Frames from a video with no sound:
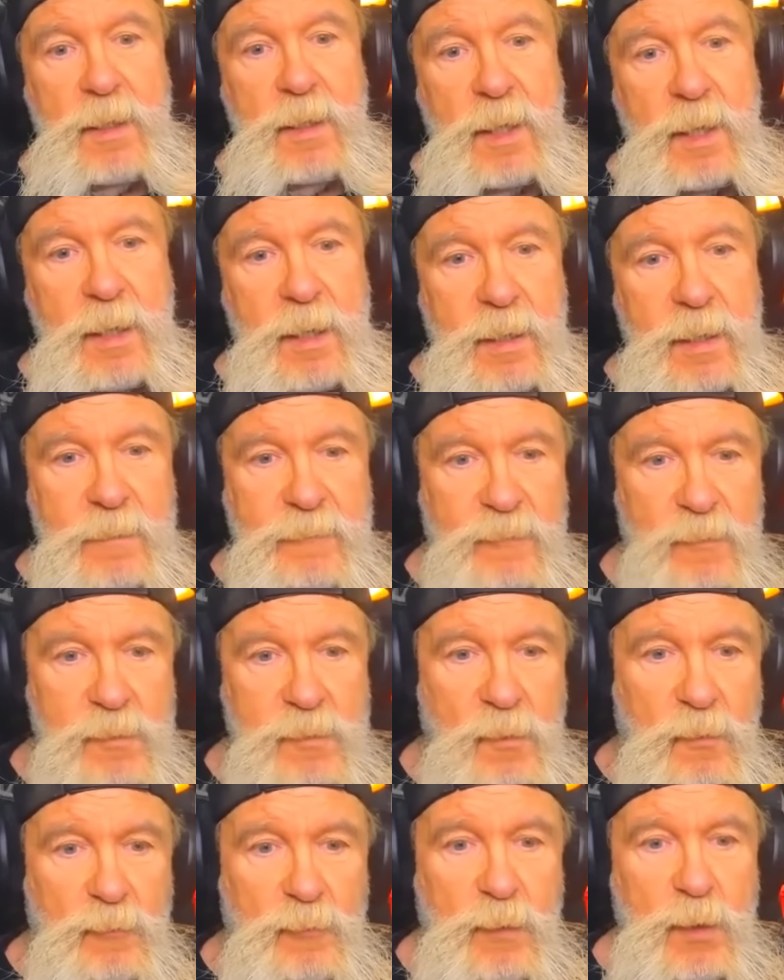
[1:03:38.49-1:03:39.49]
uh, for
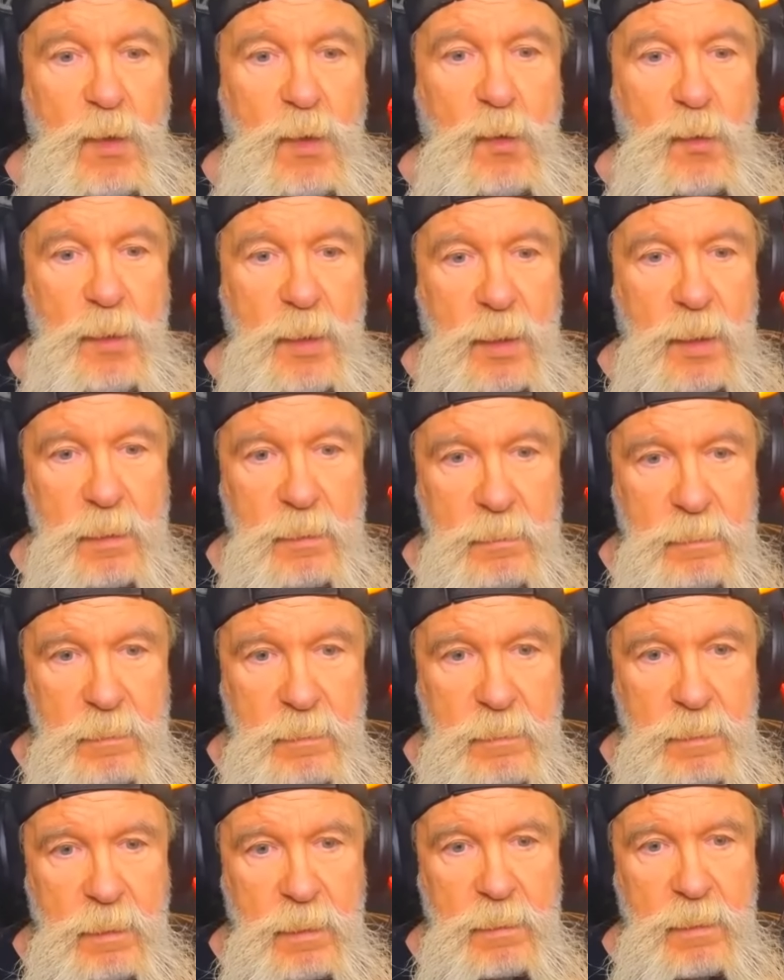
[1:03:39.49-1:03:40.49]
your rude
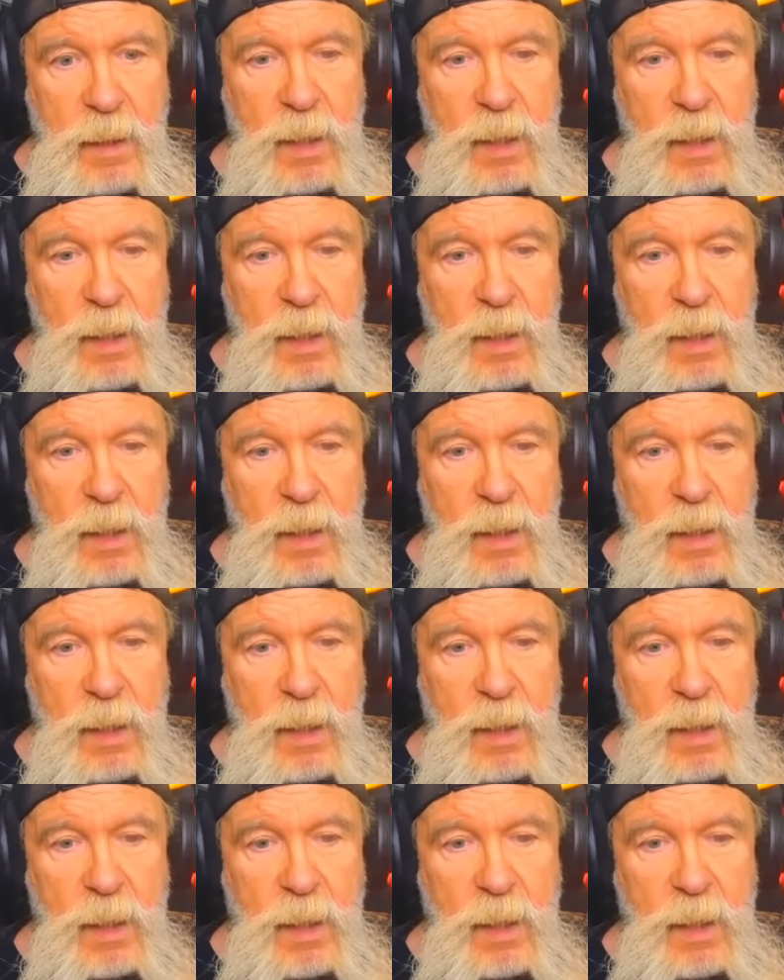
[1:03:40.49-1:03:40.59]
and